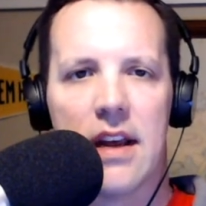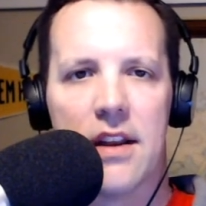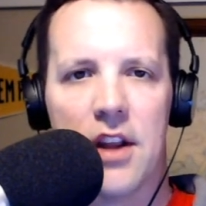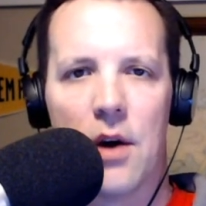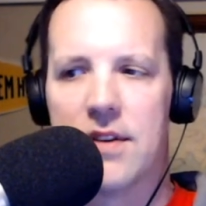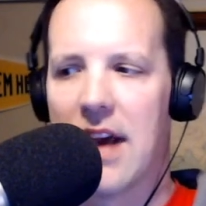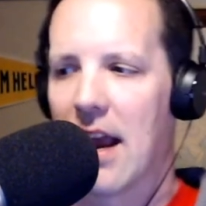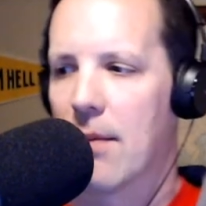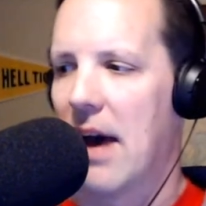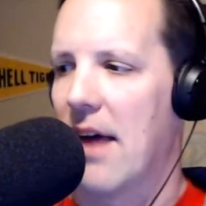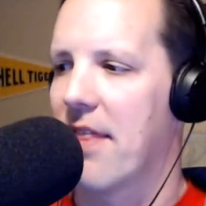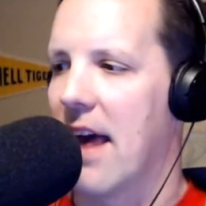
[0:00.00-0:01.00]
No doubt
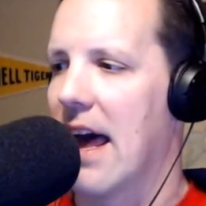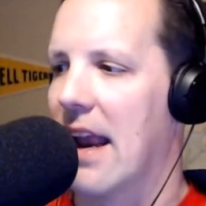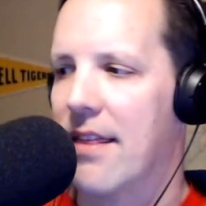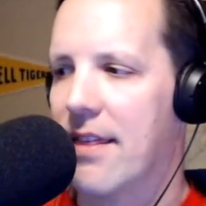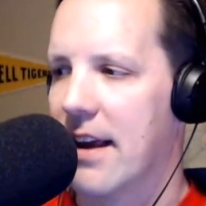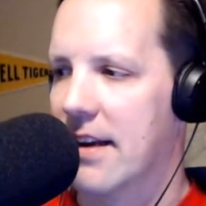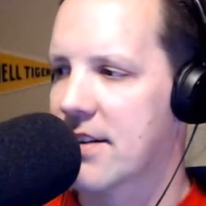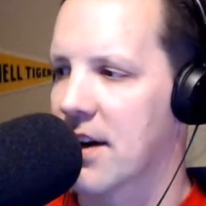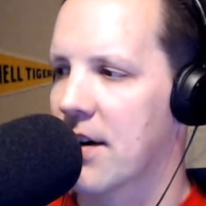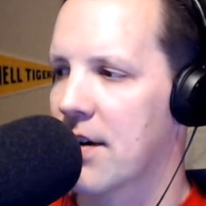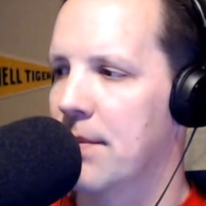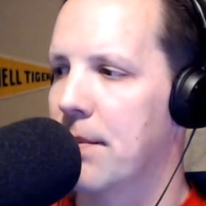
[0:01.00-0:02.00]
about that. I think
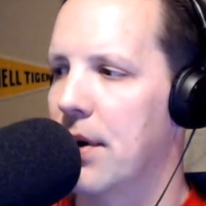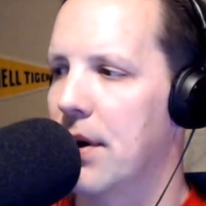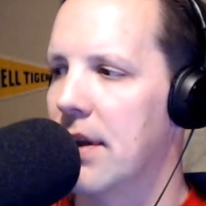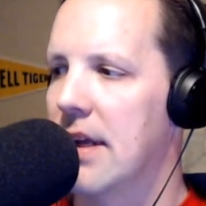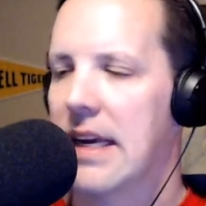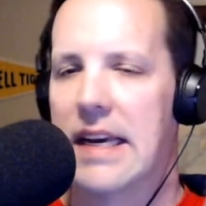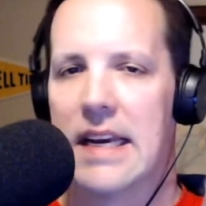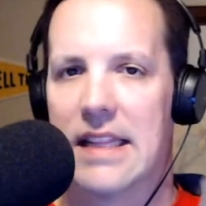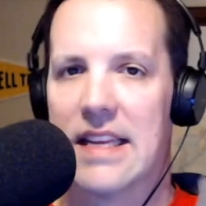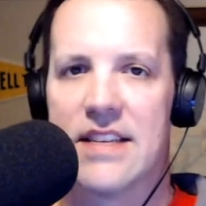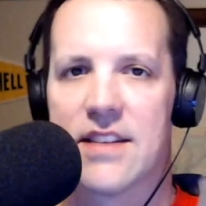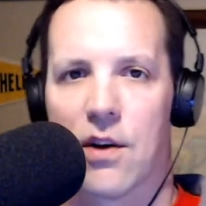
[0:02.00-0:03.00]
Turnbull, at
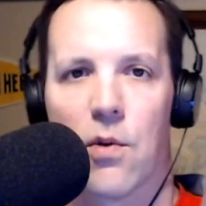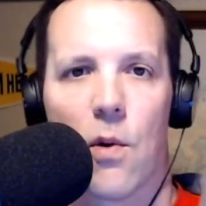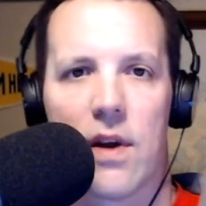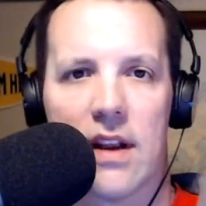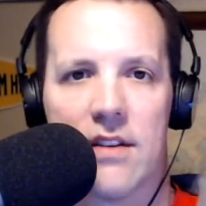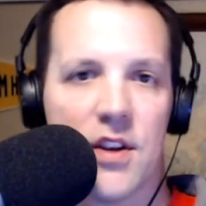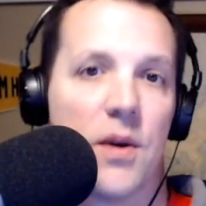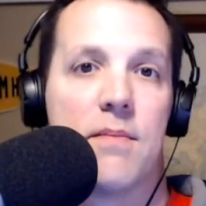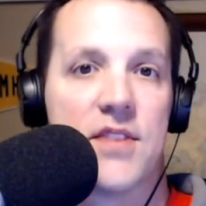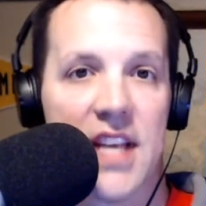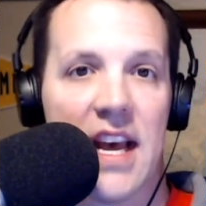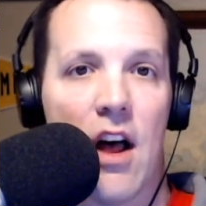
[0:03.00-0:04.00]
least according to
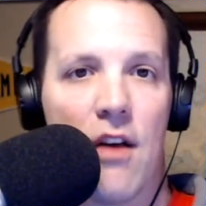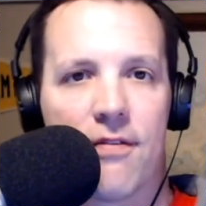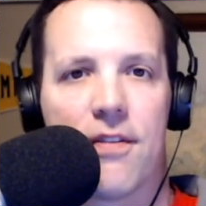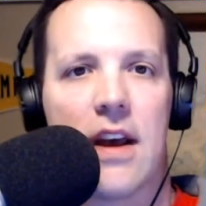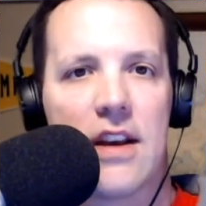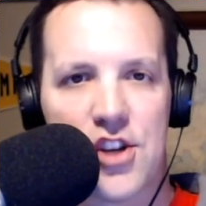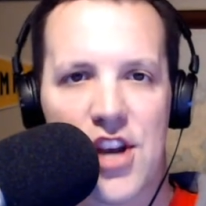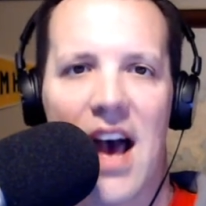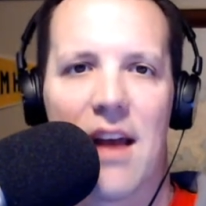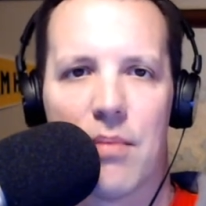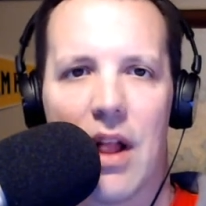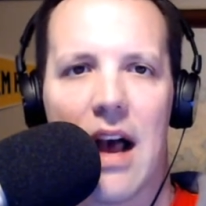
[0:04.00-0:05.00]
himself,
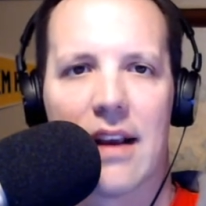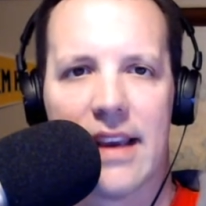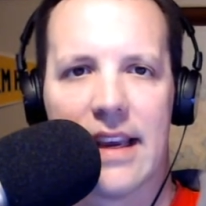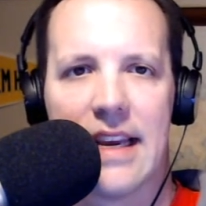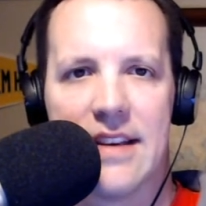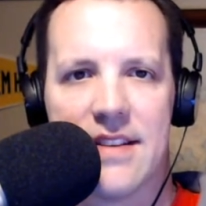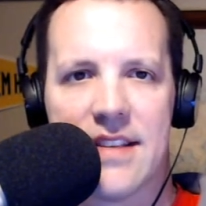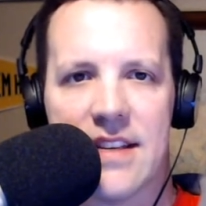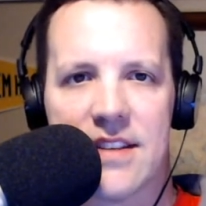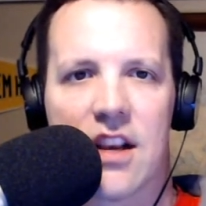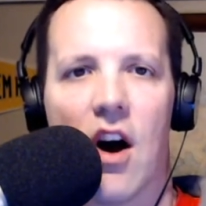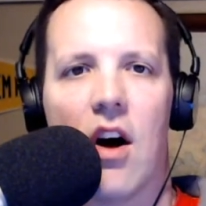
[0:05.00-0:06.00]
shot blocking is
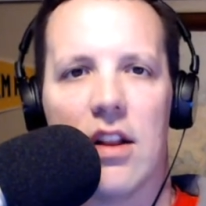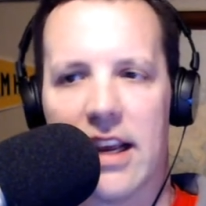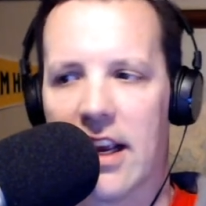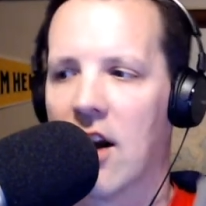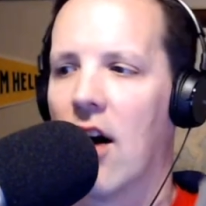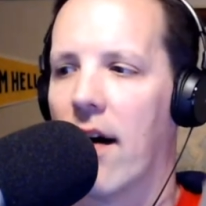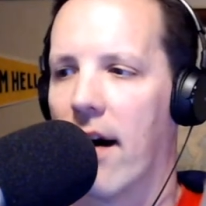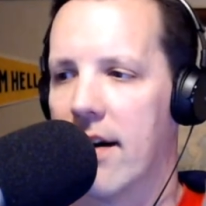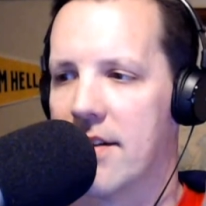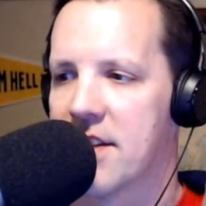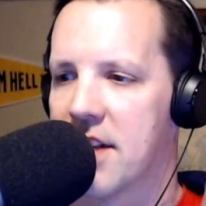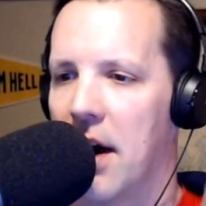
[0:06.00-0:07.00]
his calling
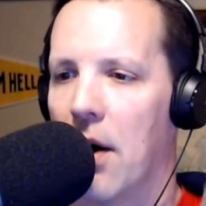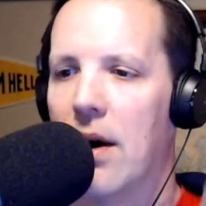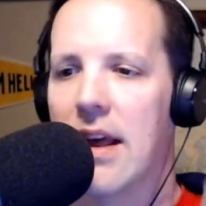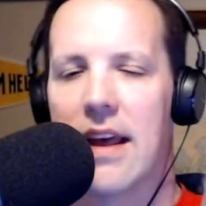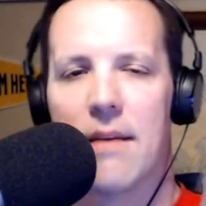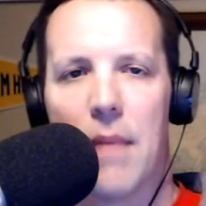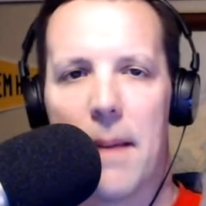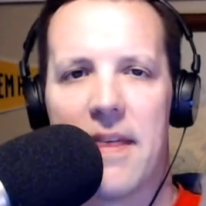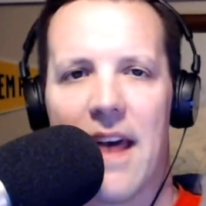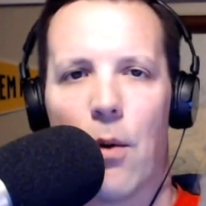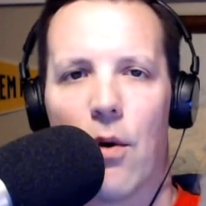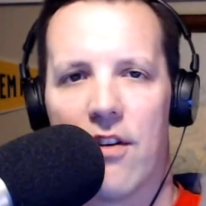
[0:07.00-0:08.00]
card. So maybe
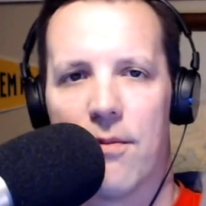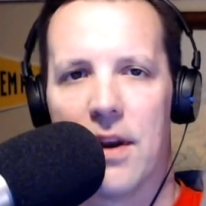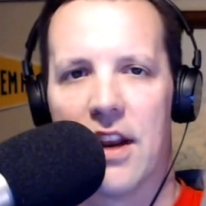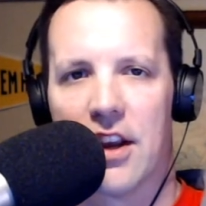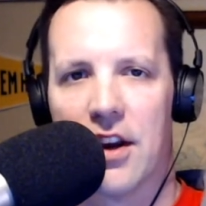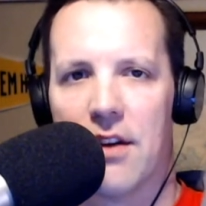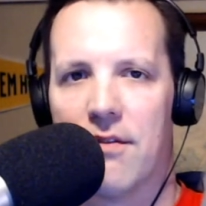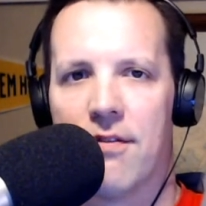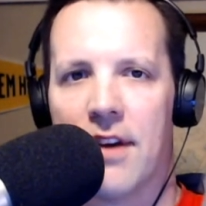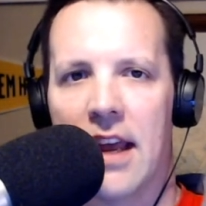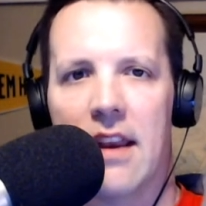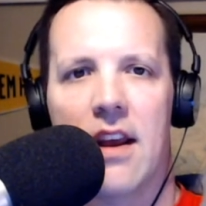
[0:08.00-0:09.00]
that would have been a good
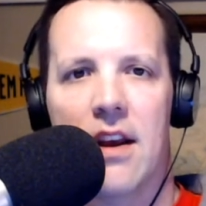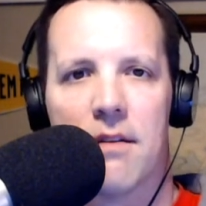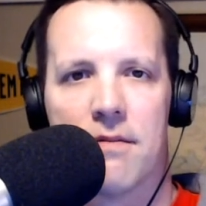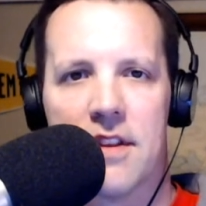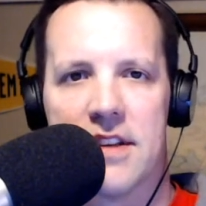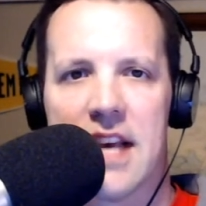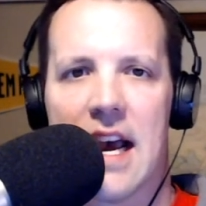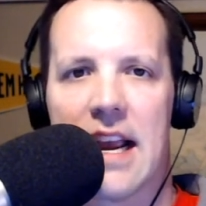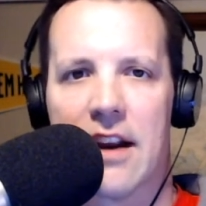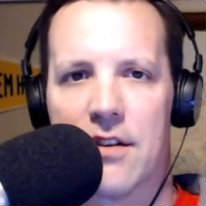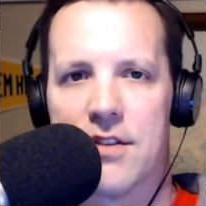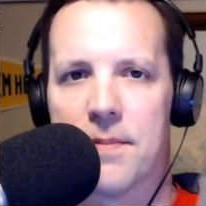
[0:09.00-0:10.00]
fit for the
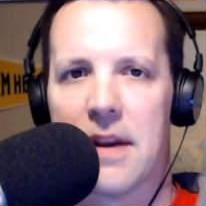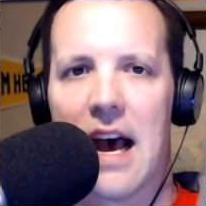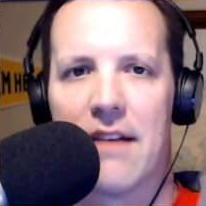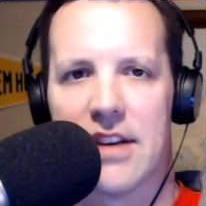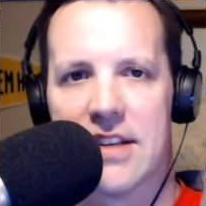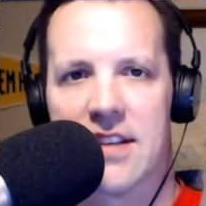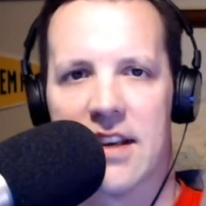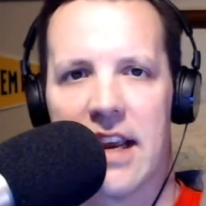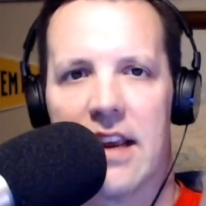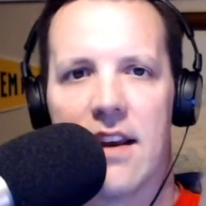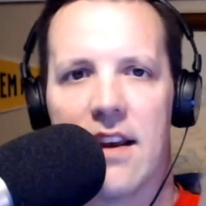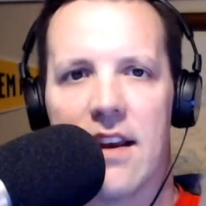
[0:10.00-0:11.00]
Tigers, but obviously
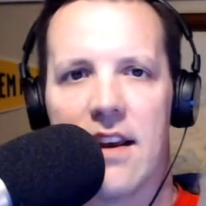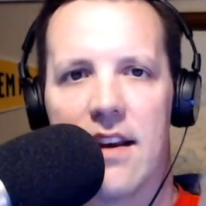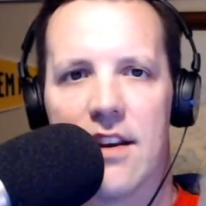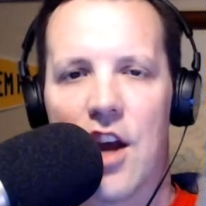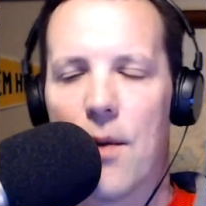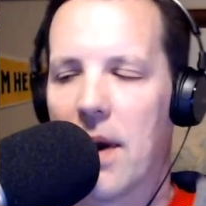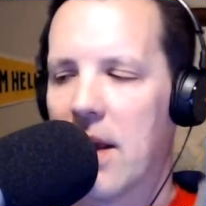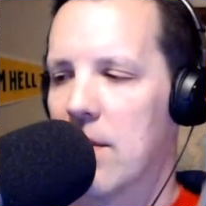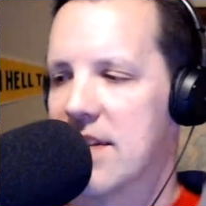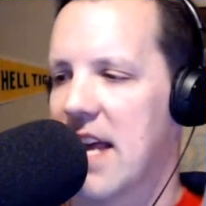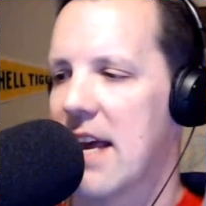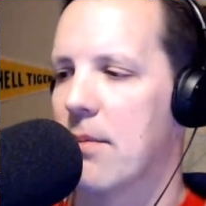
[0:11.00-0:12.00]
nobody was
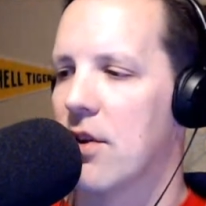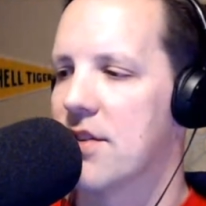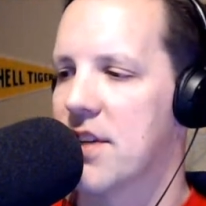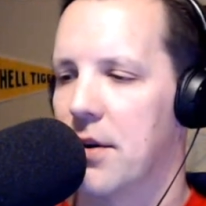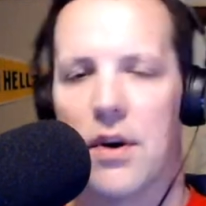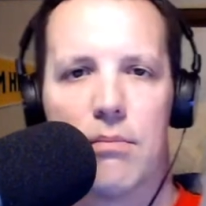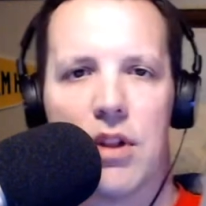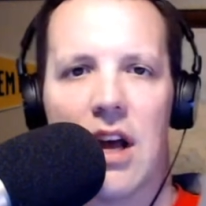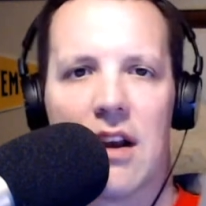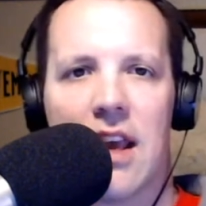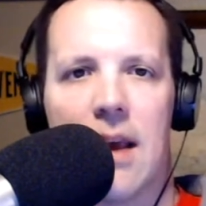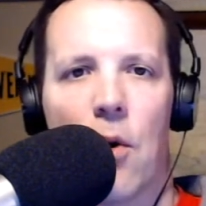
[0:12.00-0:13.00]
able to
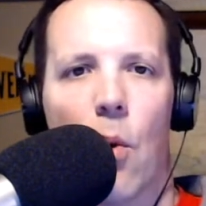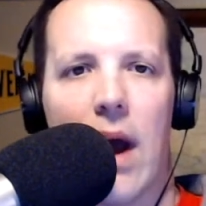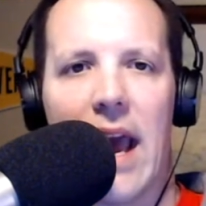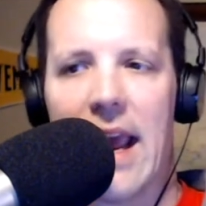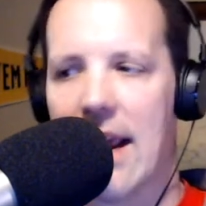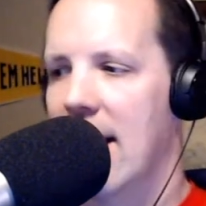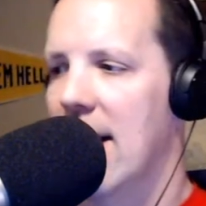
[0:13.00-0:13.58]
pluck him away